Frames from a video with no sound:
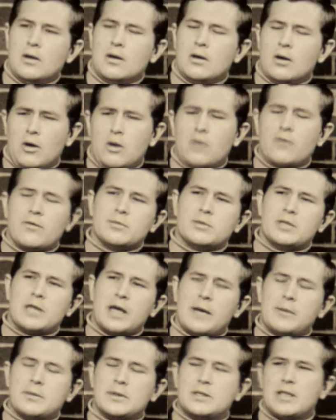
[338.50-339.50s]
oh, from
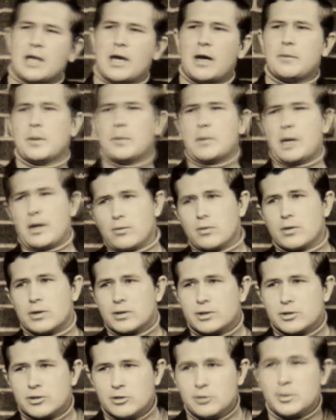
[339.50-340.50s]
time to time, I might want
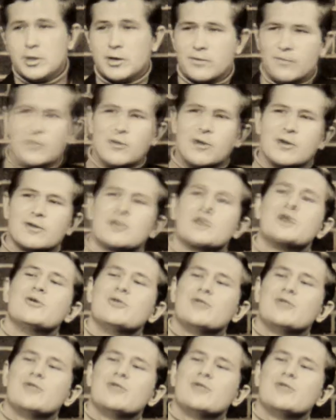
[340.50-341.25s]
to zoom in for a two